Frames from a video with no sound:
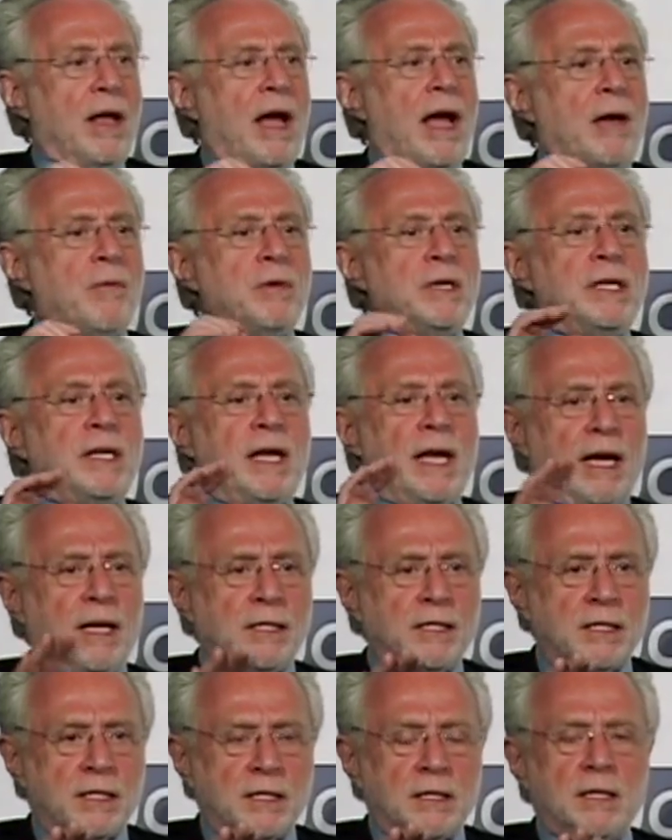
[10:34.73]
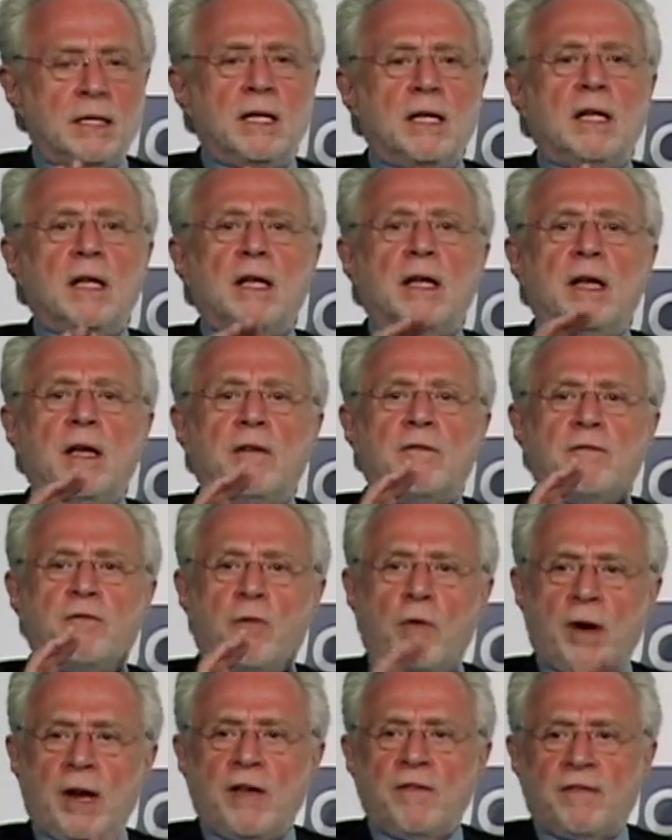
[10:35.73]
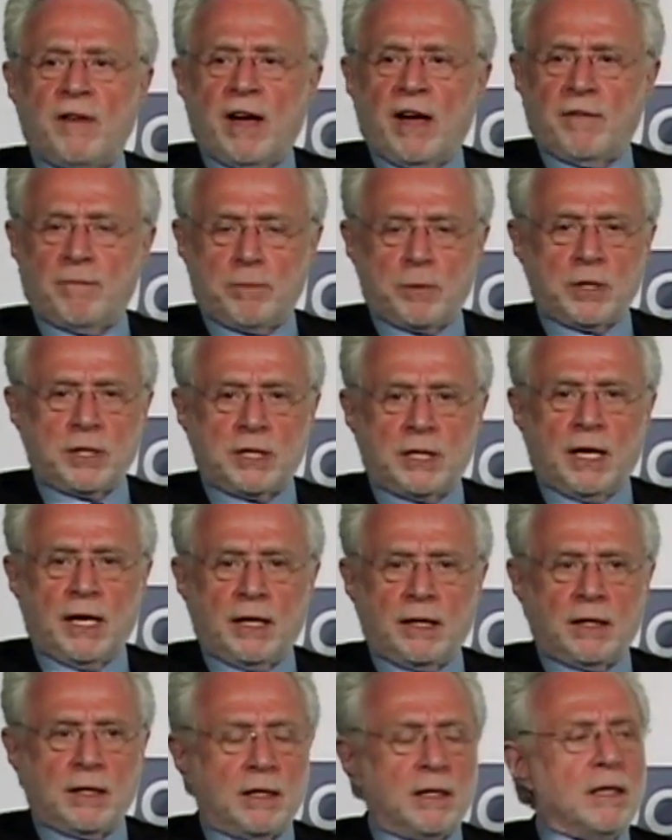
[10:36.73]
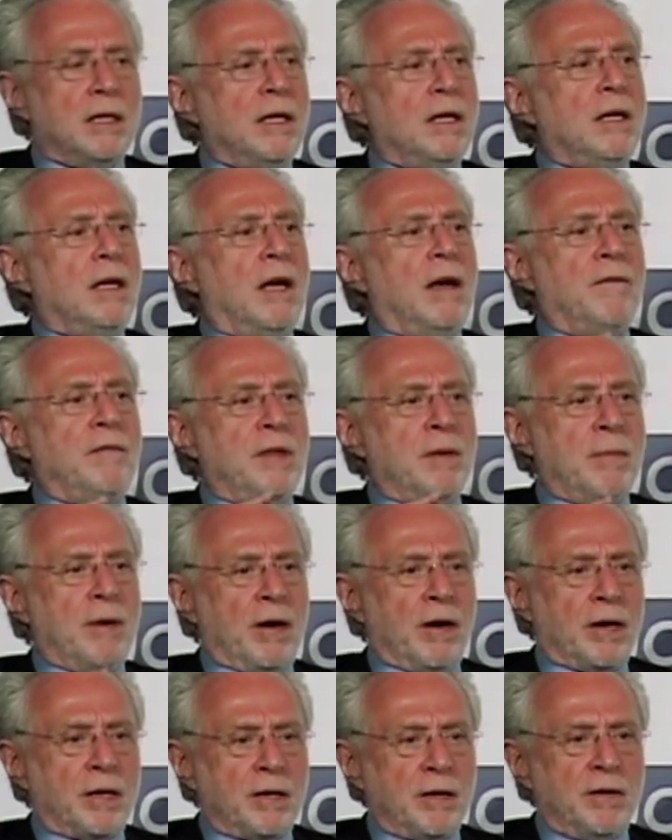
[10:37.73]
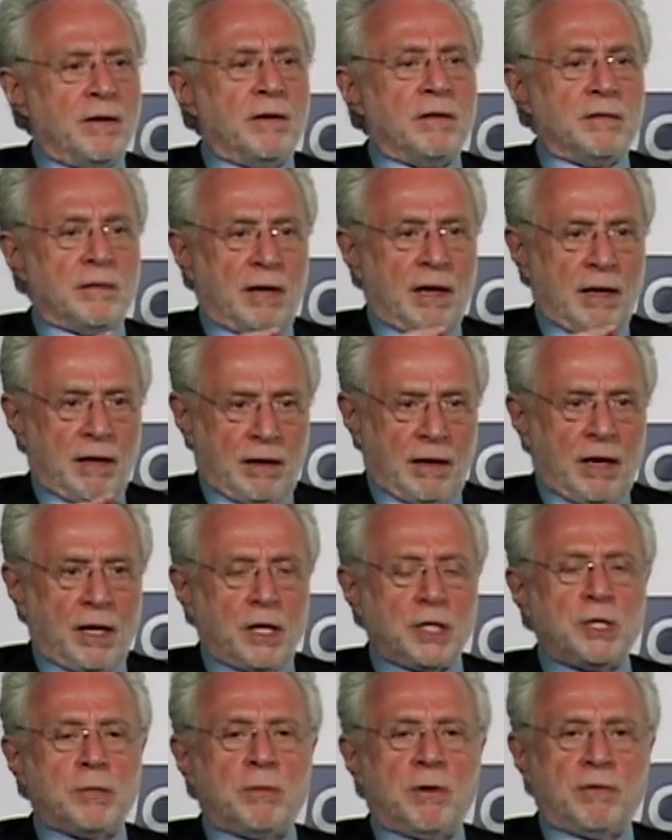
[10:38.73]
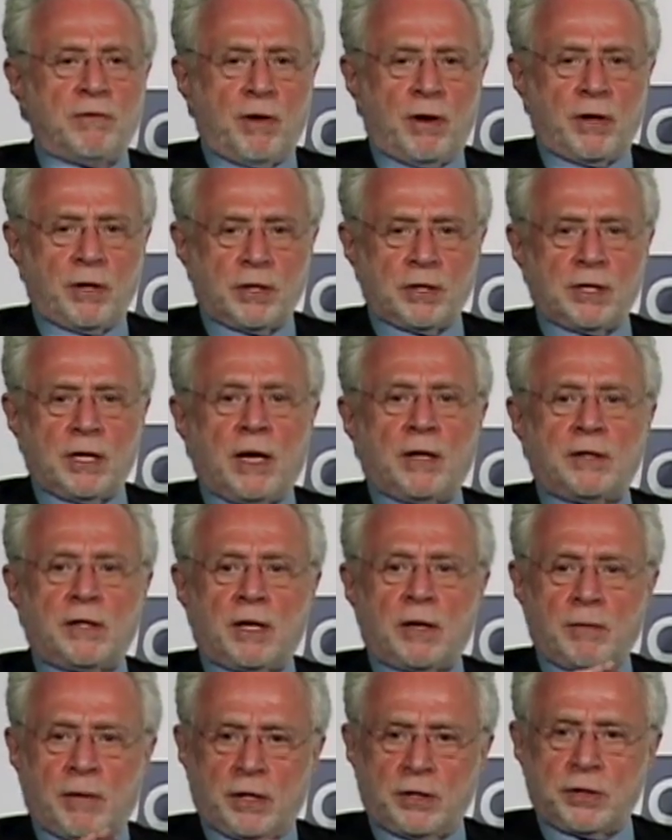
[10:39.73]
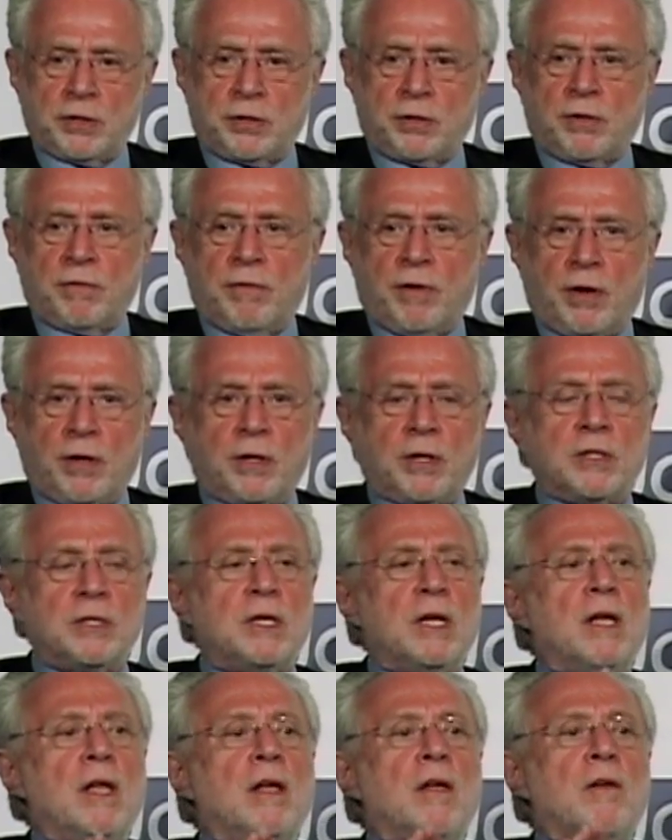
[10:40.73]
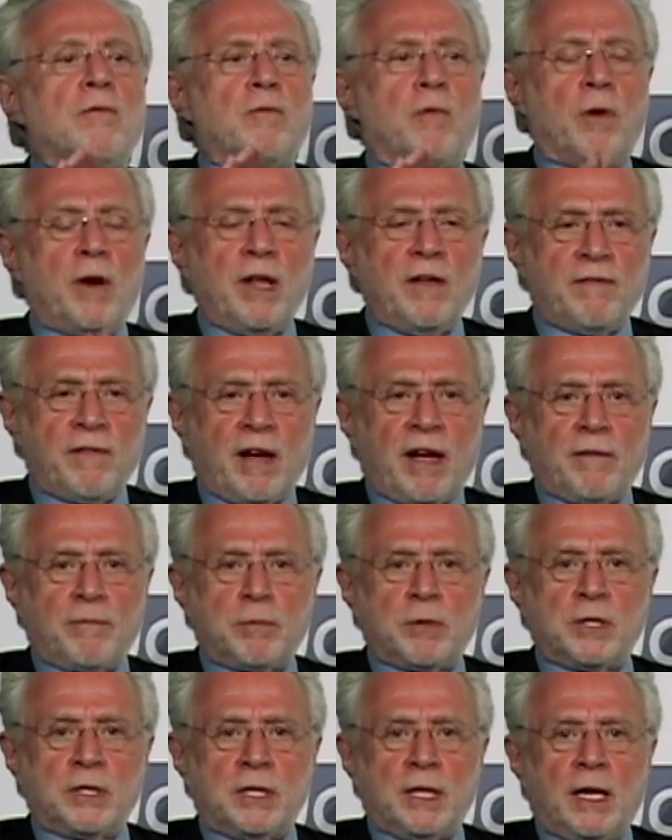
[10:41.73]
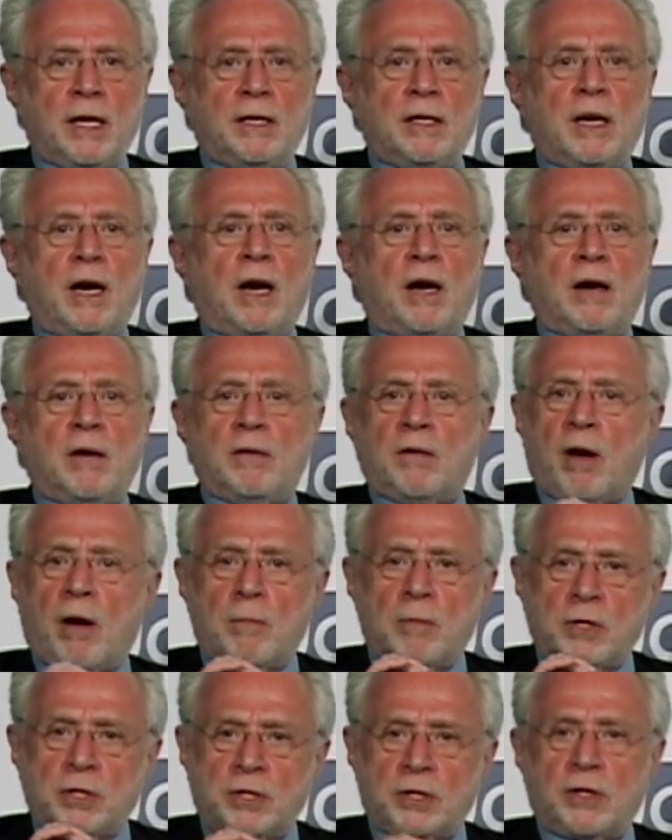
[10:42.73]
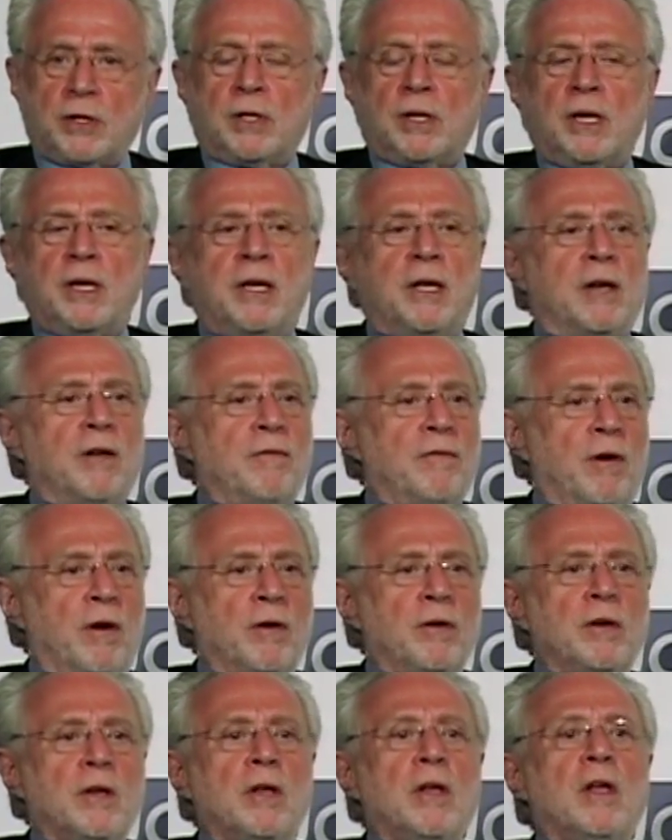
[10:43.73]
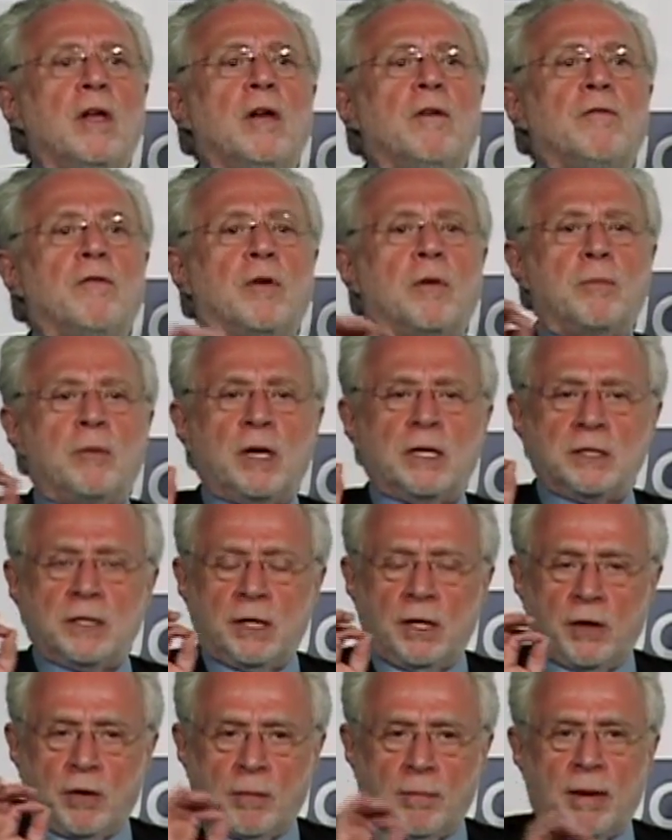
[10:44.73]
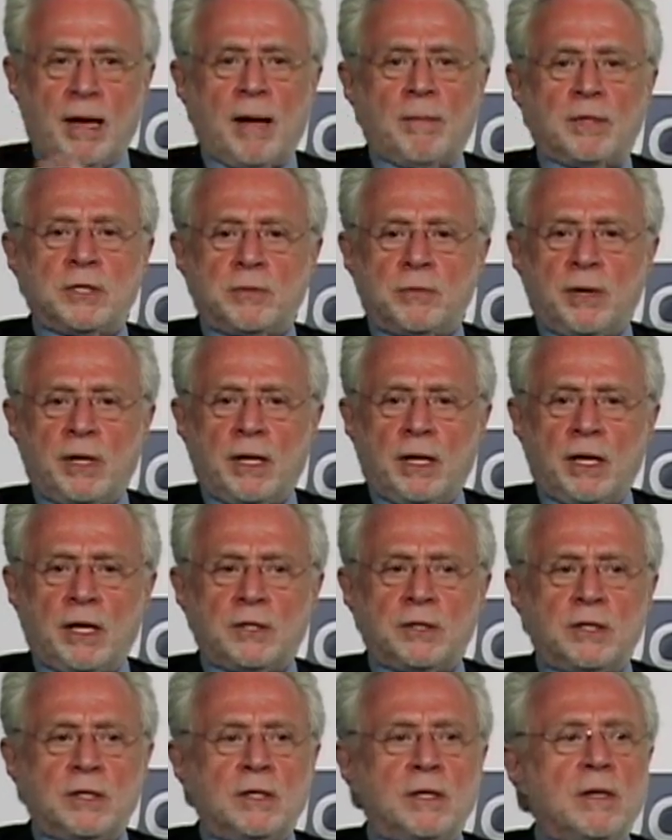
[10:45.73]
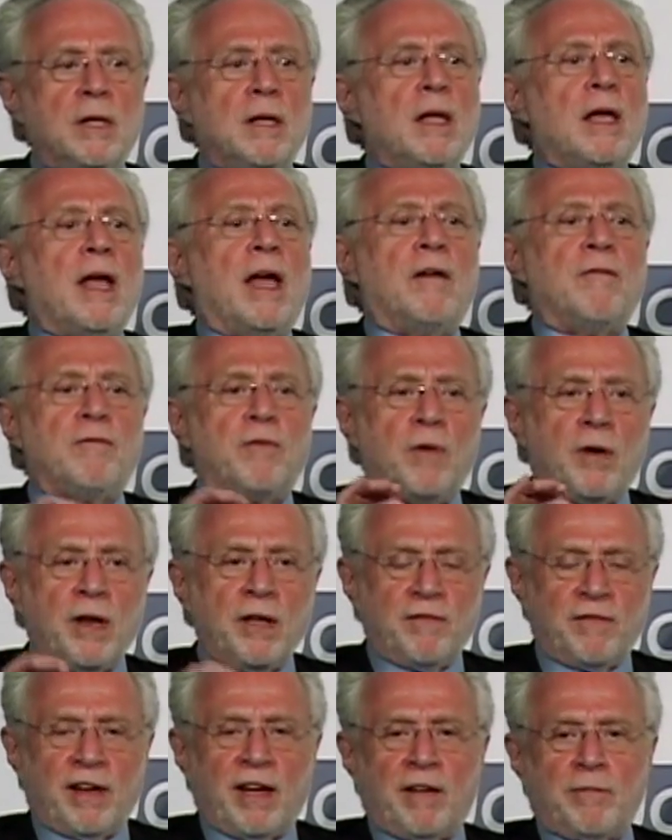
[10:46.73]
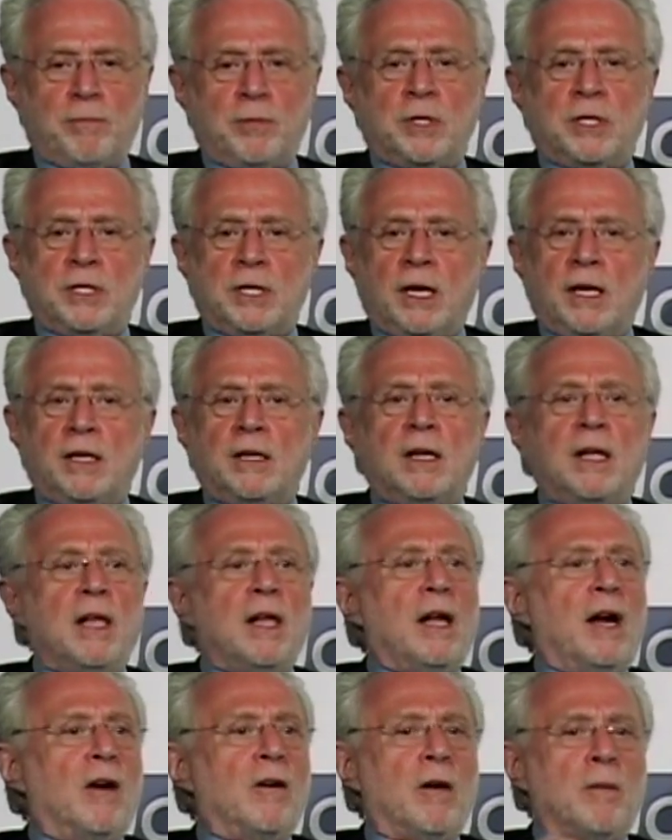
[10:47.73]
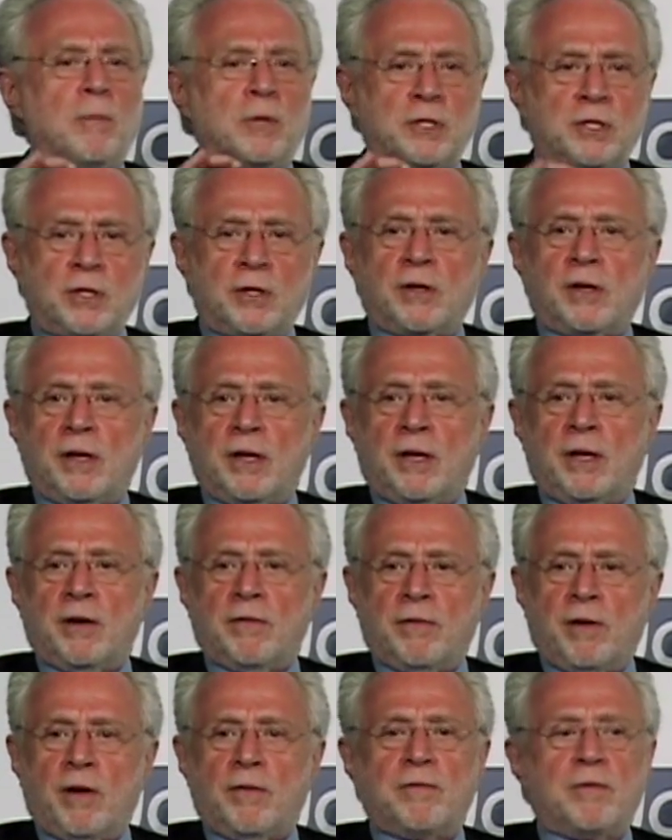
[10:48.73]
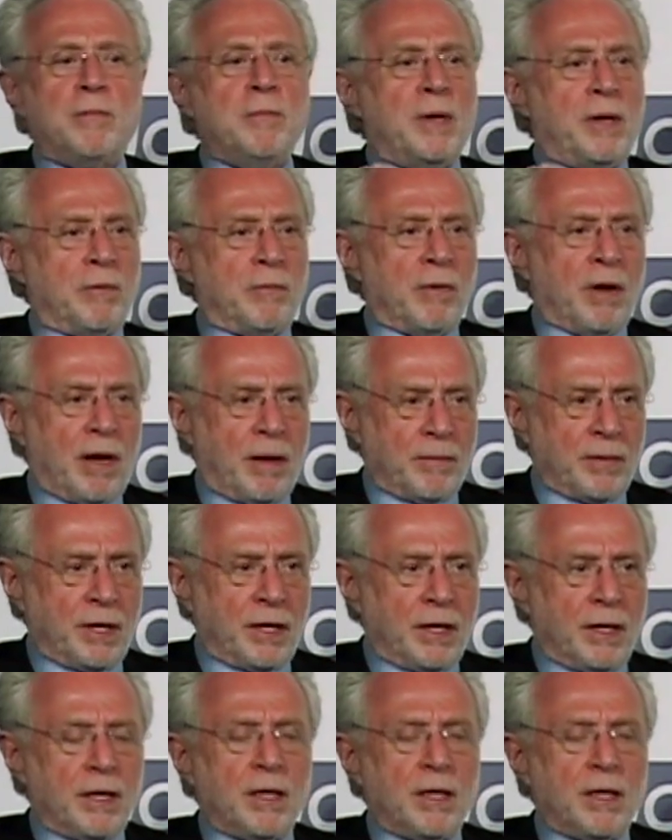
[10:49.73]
I would guess 45% of the American eligible voters out there, registered voters, 45% are almost certainly going to vote for President Obama's reelection, and 45% are almost certainly going to vote for Mitt Romney.